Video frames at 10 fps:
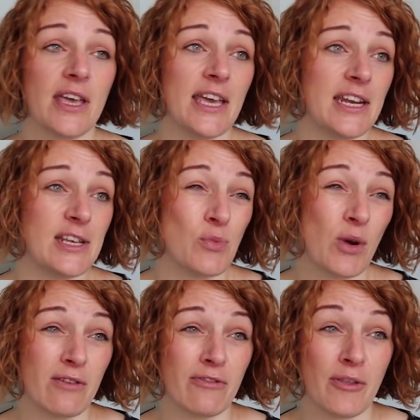It is
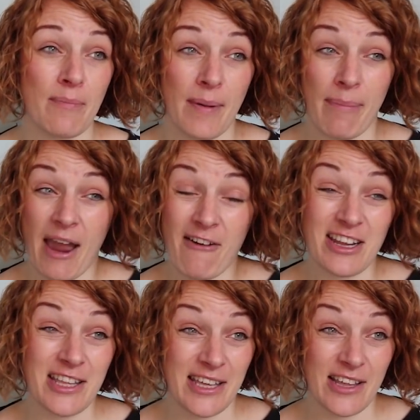one of them,
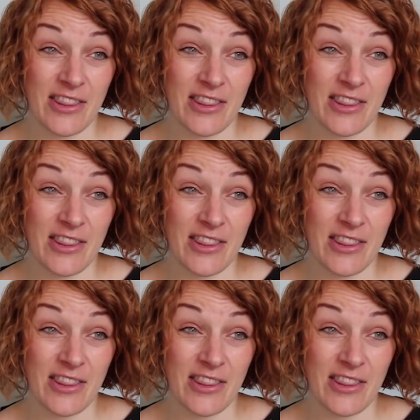apparently,